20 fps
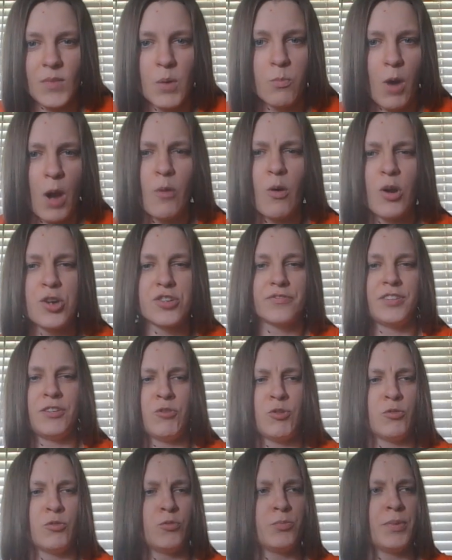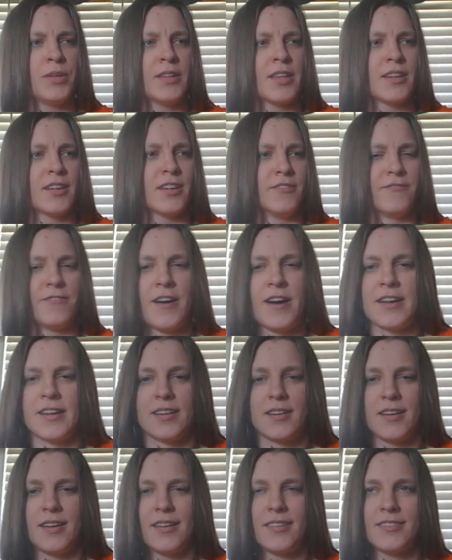my watch of TV would be like if
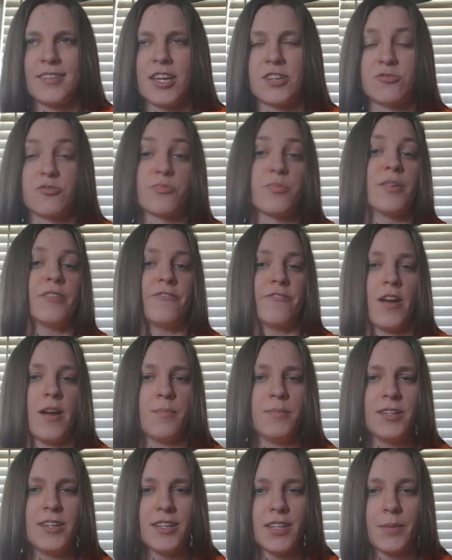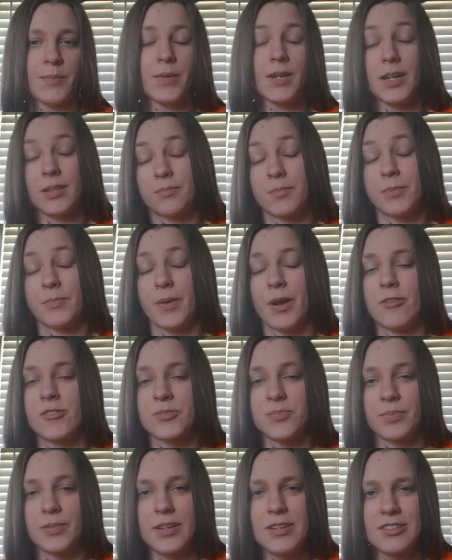I engage with my family and I'm at my
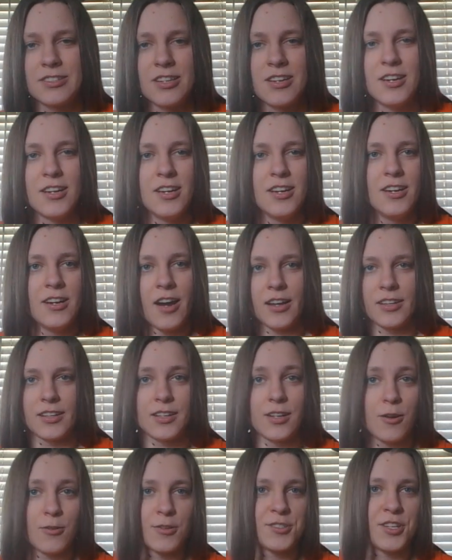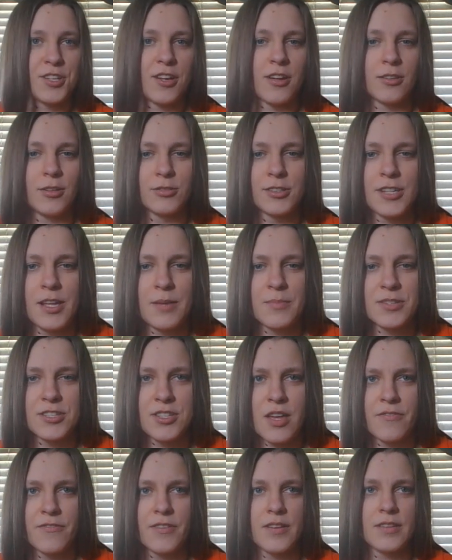parents' place. I like, go to say hello to them and
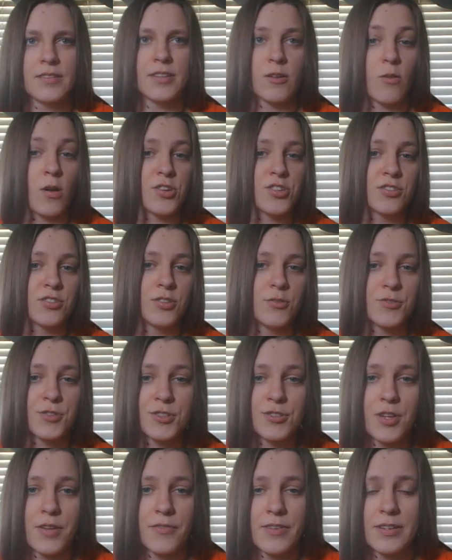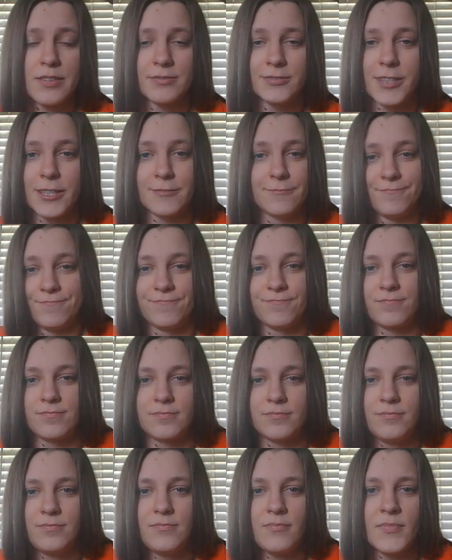stuff, and they're watching news or something. Like,
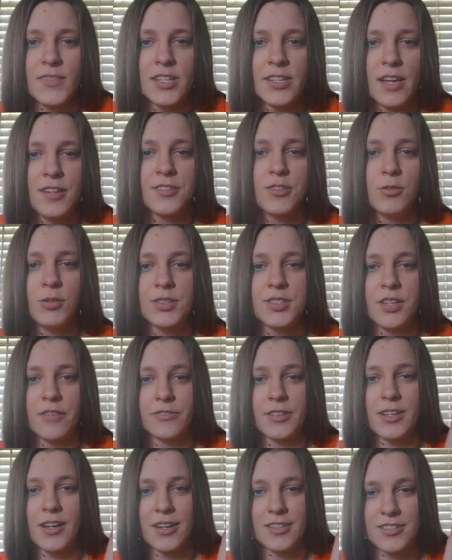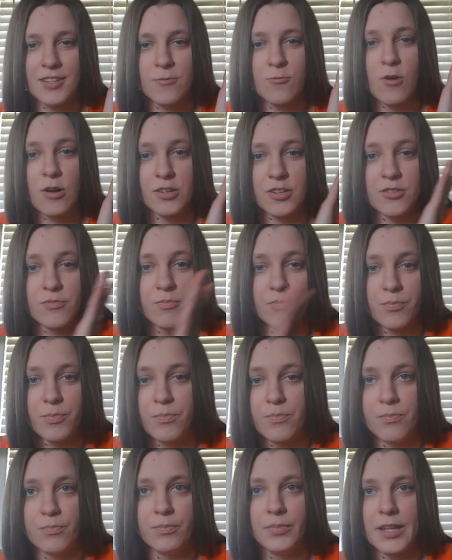that's the only stuff, like, as I'm walking,
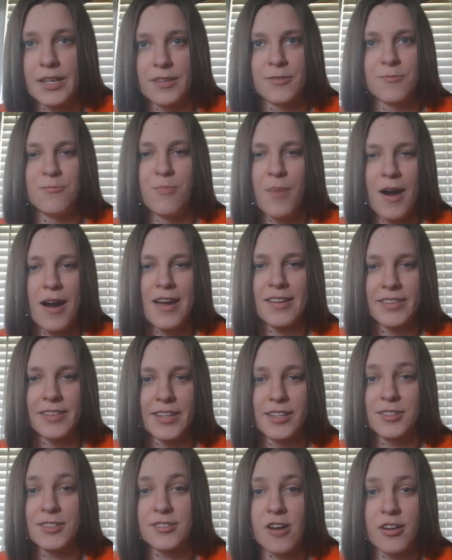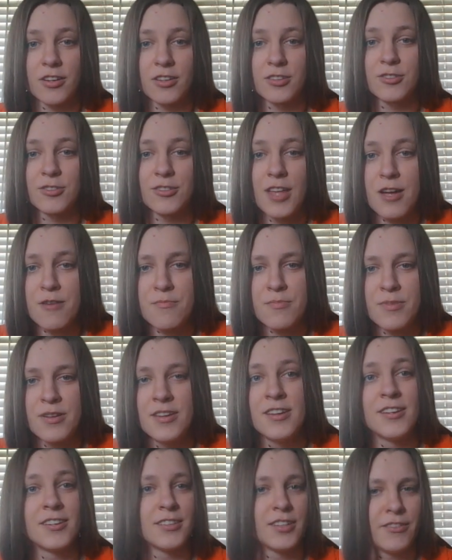like, by and, like, talking to them,
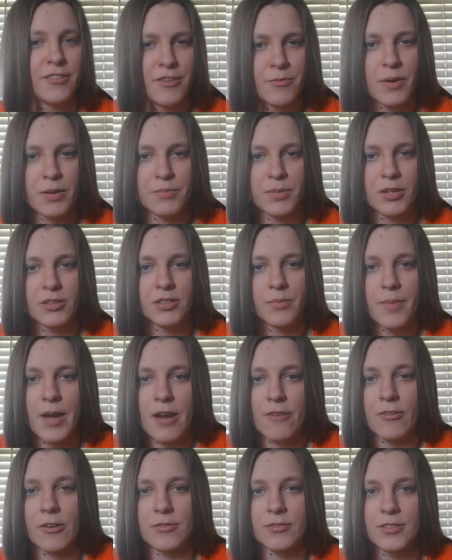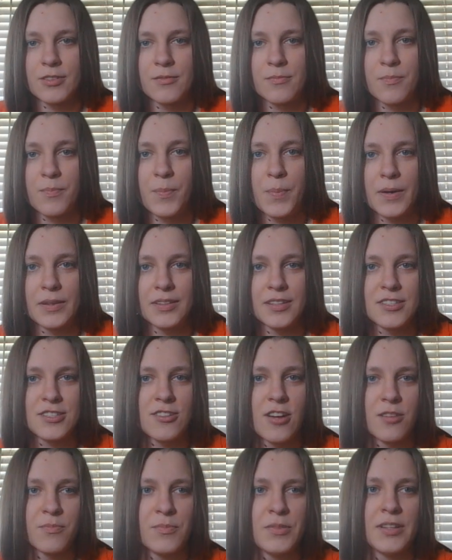TV might be on the background. But it's
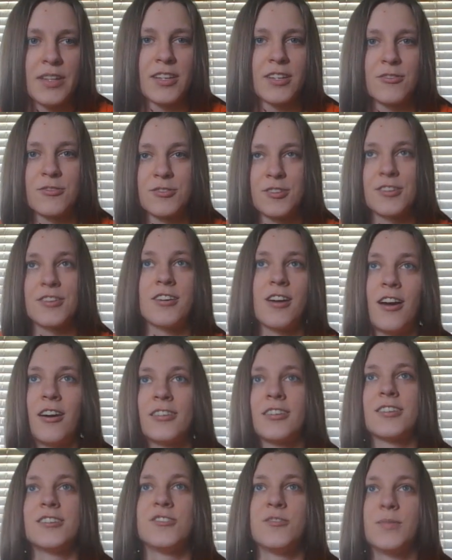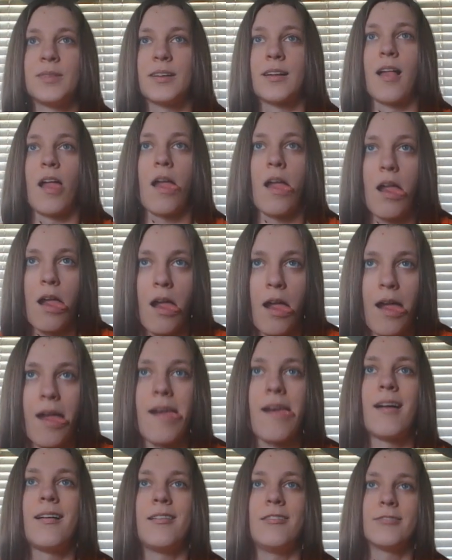not me, like, you know, turning on and consuming, like, oh,
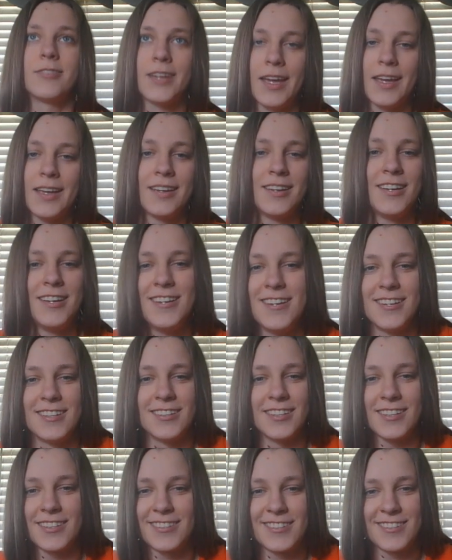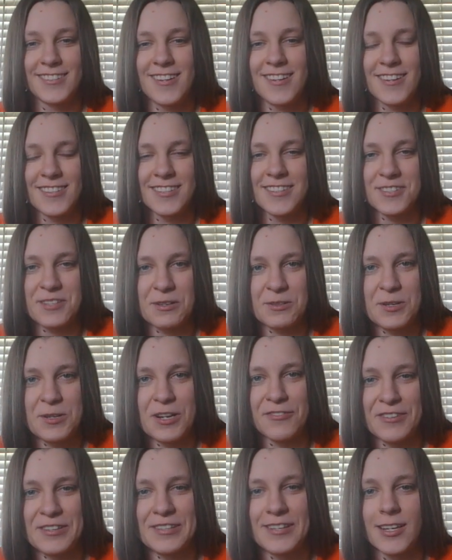okay. Like, they're not gonna tell you
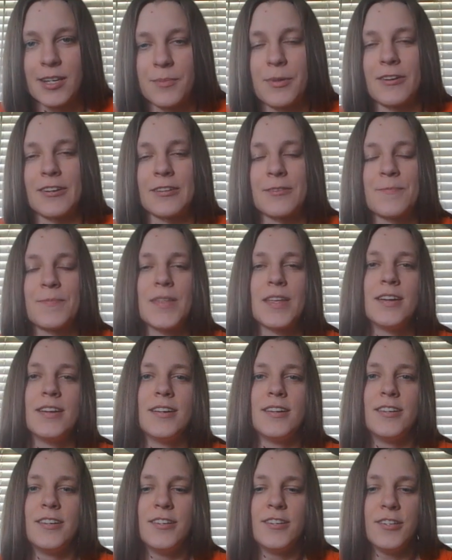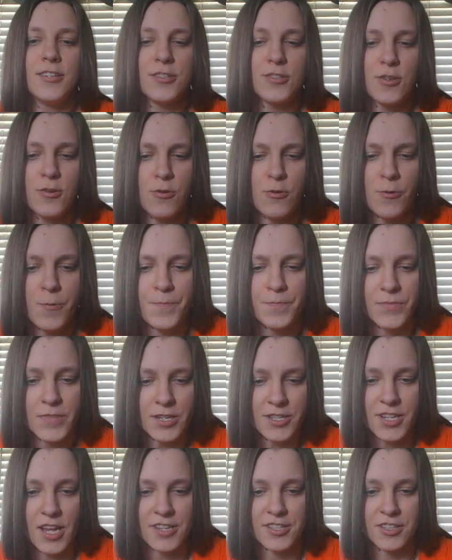anything good about it. So,
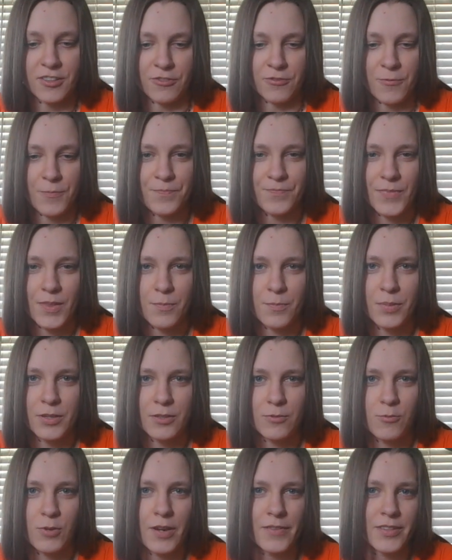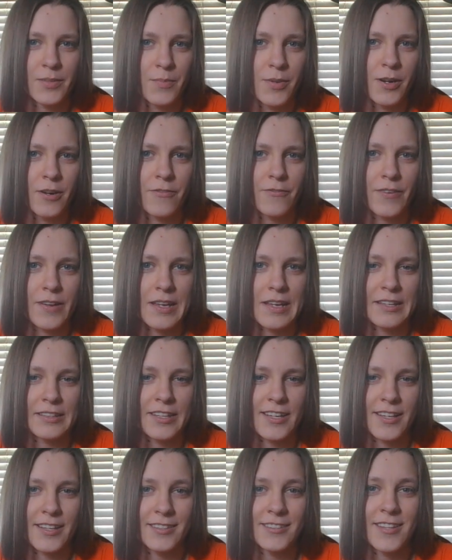there's that stuff. But one of the bigger thing,
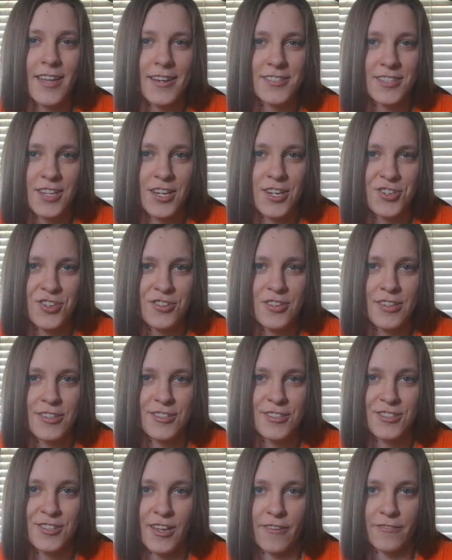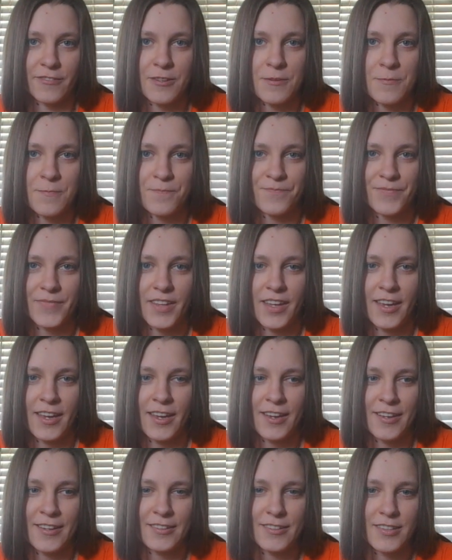like, taxation is theft.
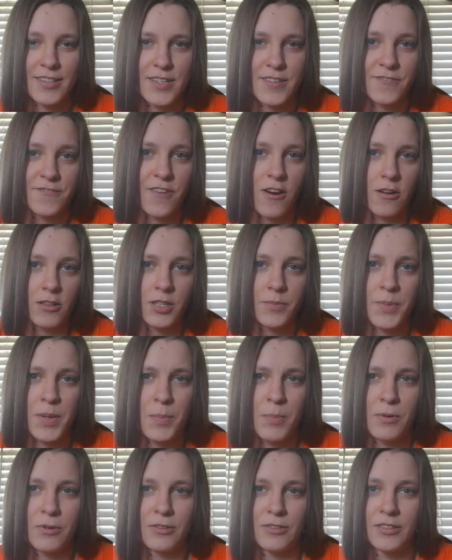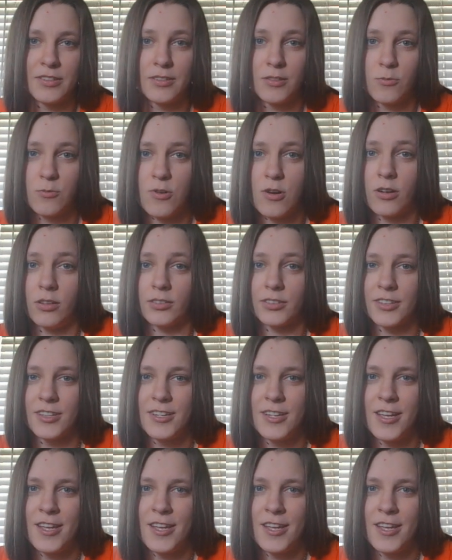And if all the people in the world